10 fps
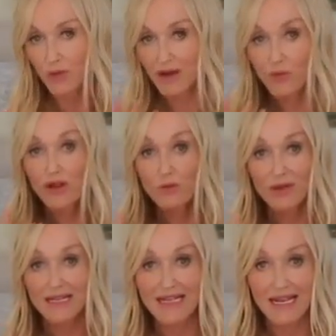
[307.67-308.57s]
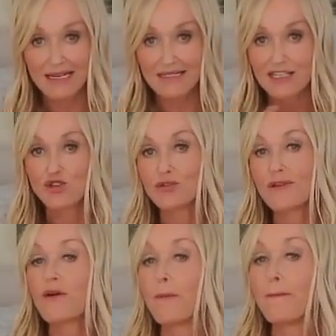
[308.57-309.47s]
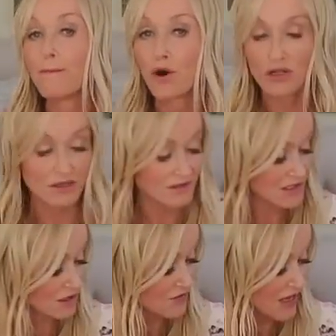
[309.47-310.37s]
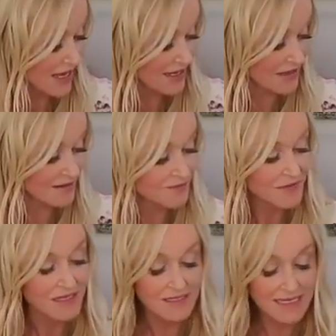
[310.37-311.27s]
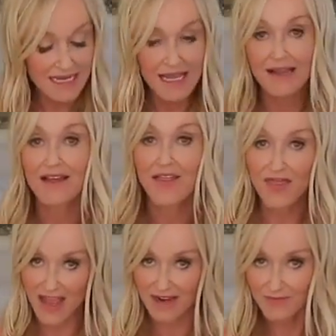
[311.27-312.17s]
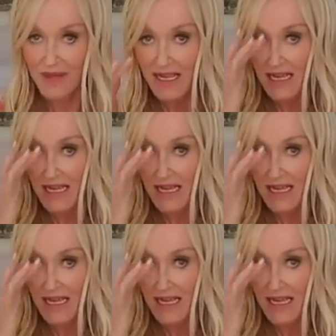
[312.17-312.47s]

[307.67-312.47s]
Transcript: but I will put a link because they do different models of that little dinging thing.